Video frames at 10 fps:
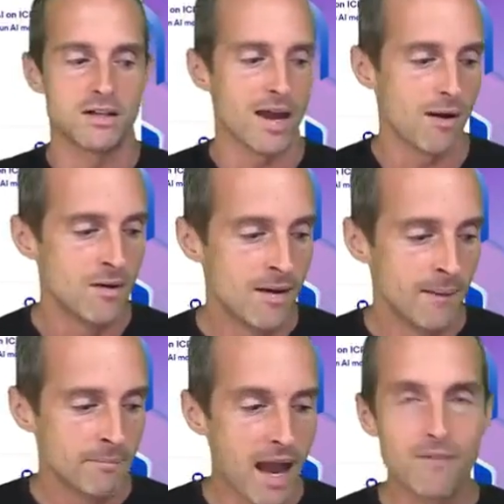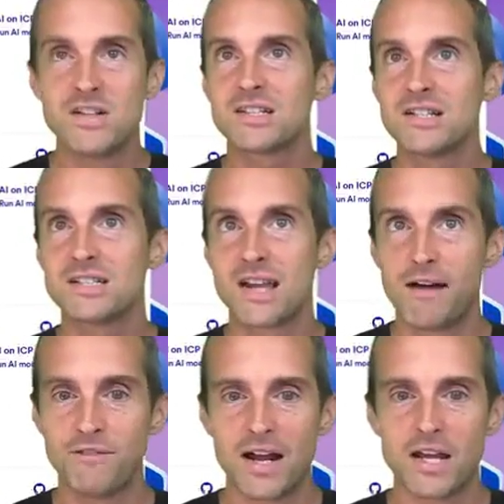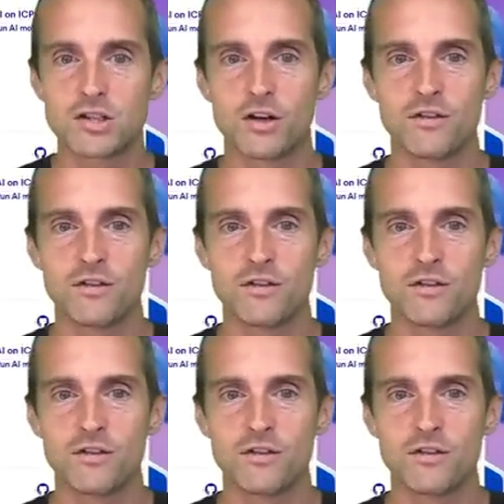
Now, obviously, it's not financial